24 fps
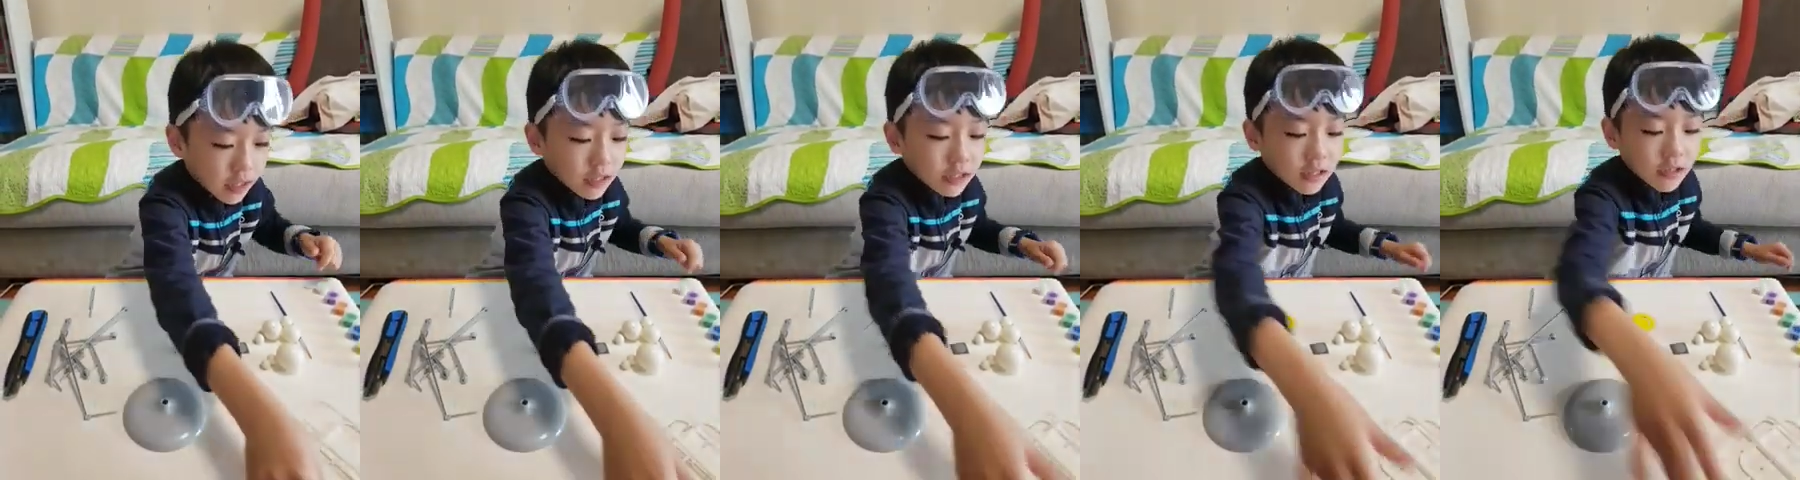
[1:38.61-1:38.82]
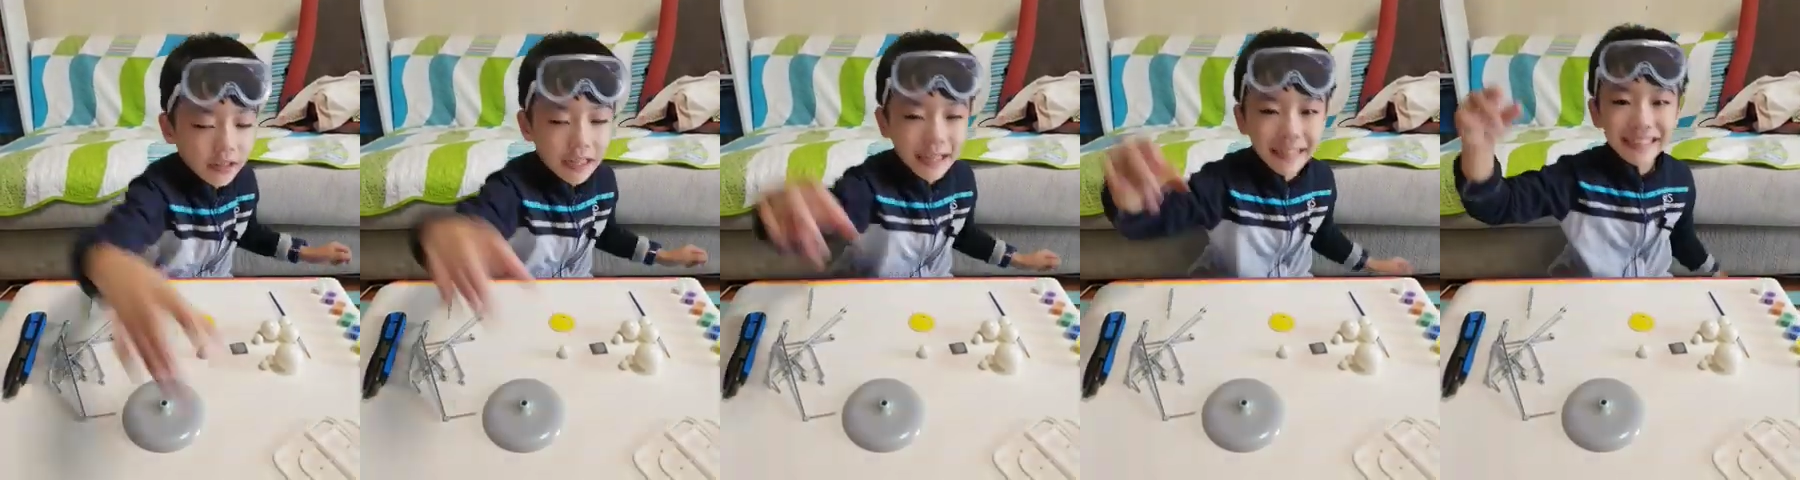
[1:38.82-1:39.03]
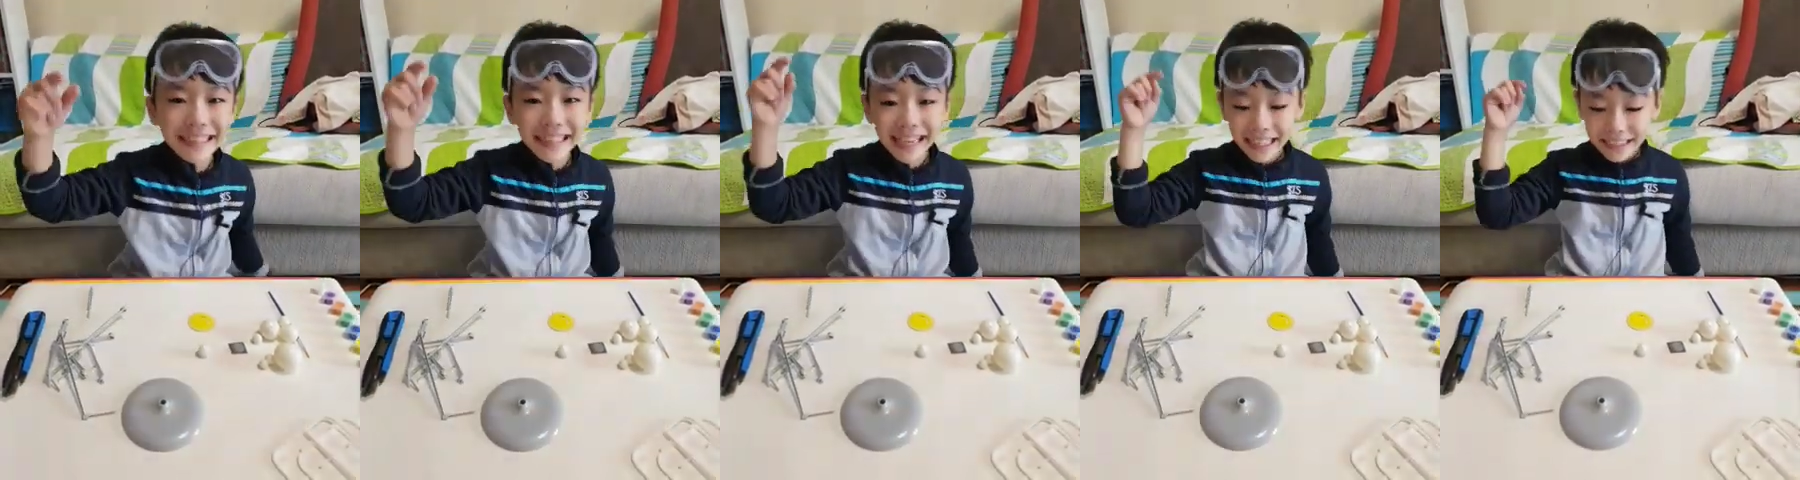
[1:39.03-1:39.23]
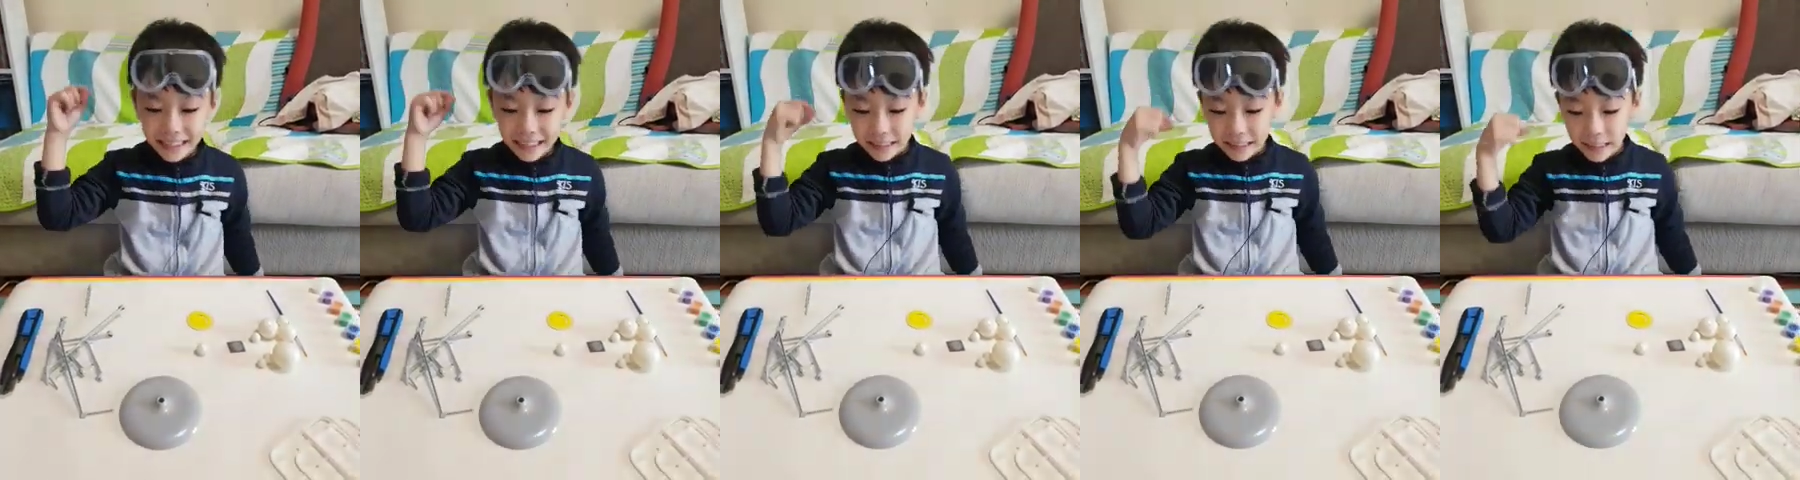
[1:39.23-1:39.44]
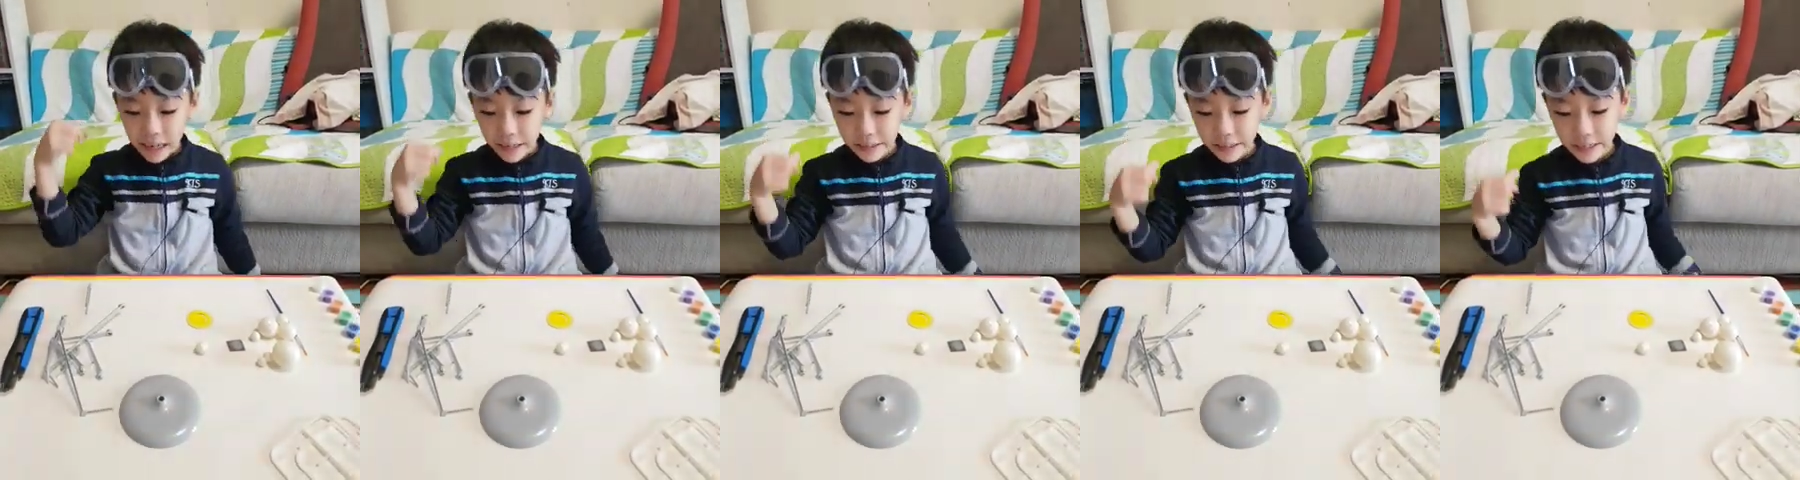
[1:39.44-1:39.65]
So let's get
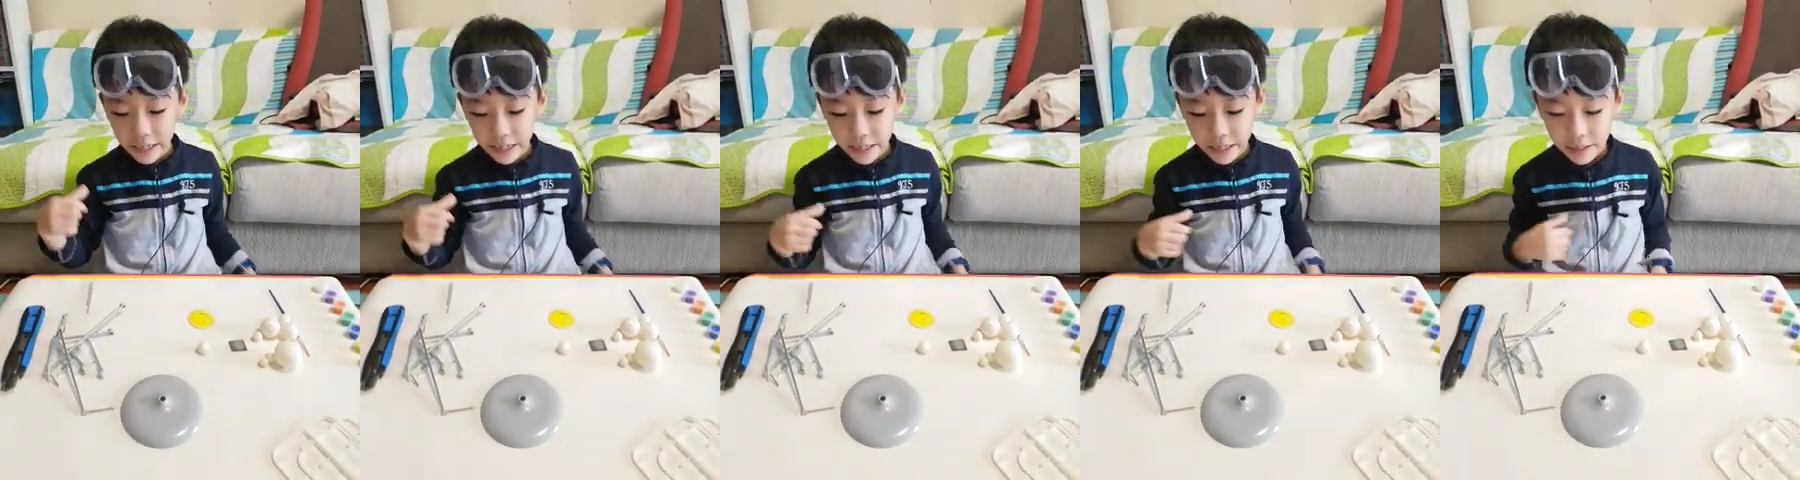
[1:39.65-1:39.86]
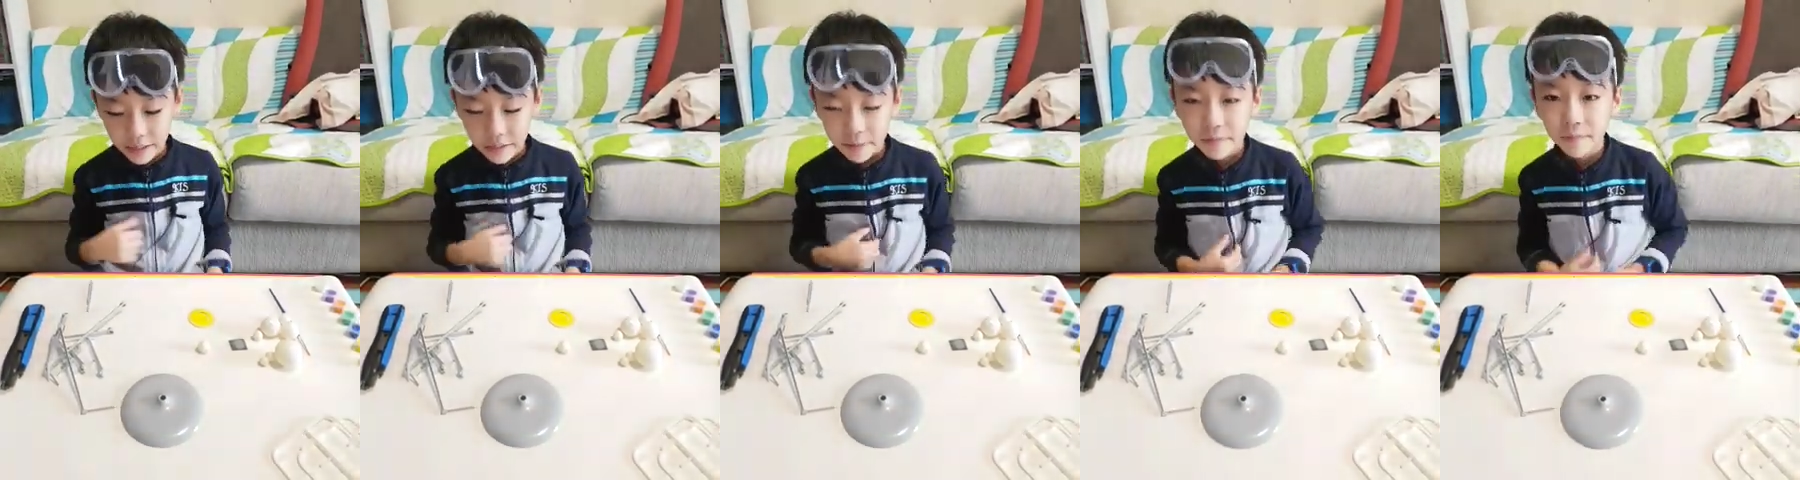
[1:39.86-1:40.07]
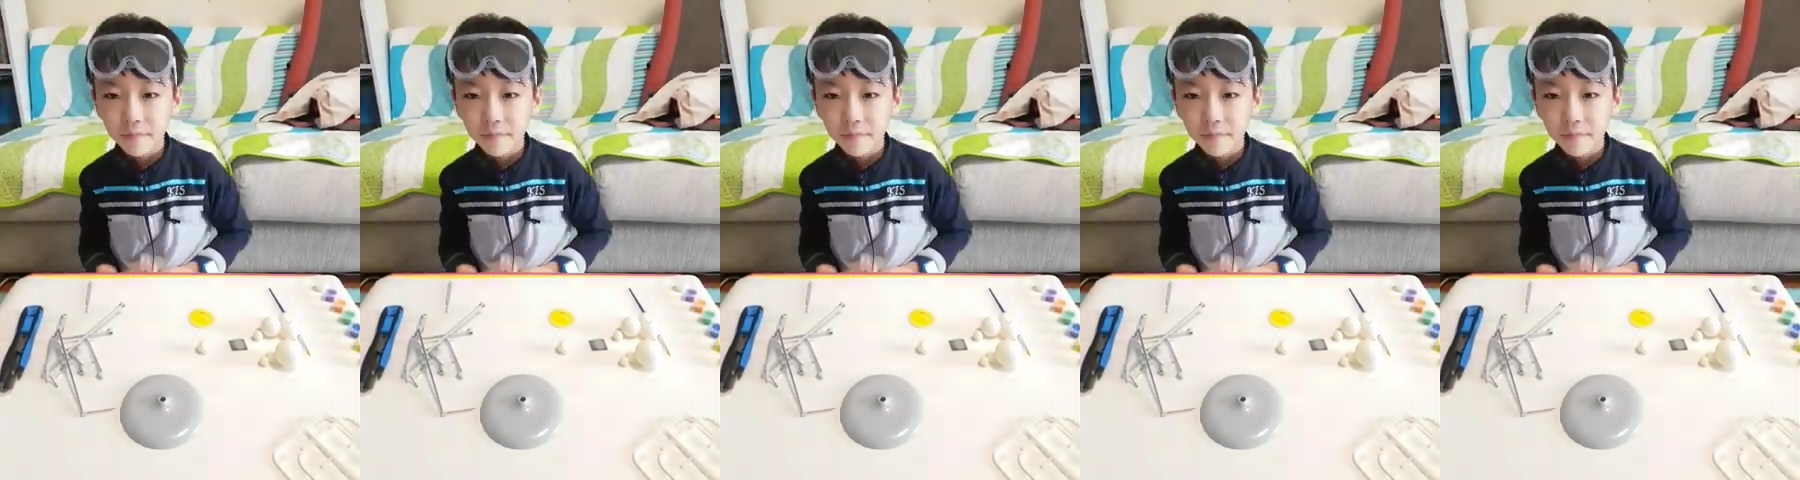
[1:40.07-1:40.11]
started.